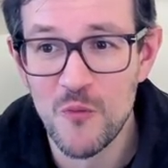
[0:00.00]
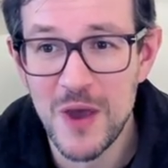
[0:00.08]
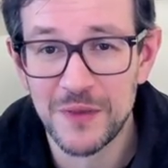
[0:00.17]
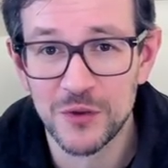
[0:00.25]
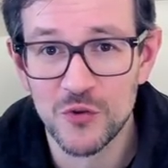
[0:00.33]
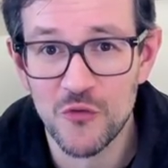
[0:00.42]

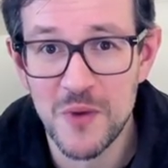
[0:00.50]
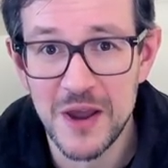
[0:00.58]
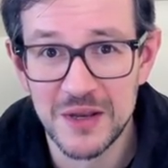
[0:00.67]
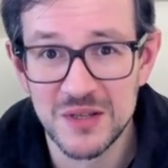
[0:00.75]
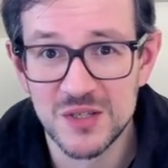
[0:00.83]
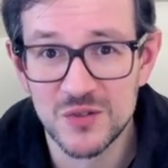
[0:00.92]
method of
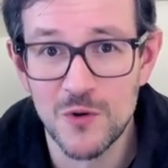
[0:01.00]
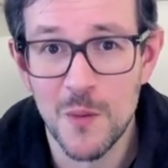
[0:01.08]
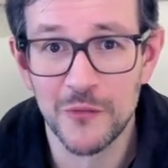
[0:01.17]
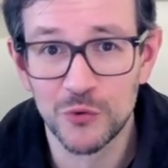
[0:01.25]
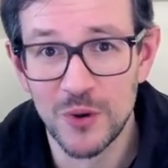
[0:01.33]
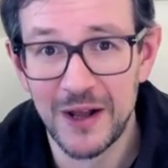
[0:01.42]
making swap
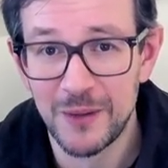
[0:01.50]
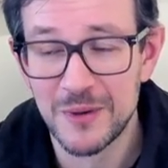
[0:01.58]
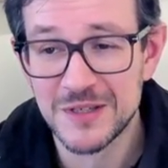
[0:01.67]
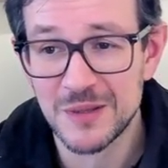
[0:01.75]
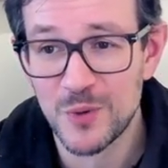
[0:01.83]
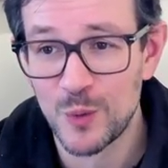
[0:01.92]
of two
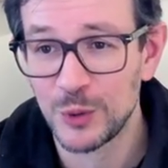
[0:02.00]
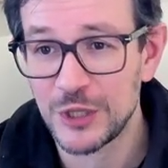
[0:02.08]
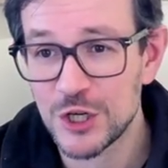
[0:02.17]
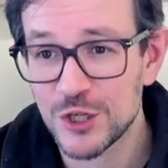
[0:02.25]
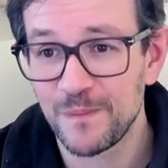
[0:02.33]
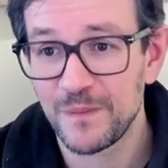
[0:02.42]
elements in
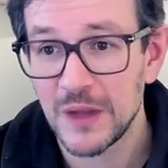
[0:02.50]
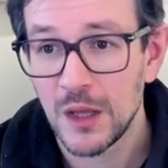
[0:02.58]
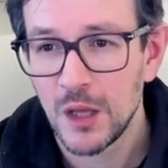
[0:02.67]
permutation.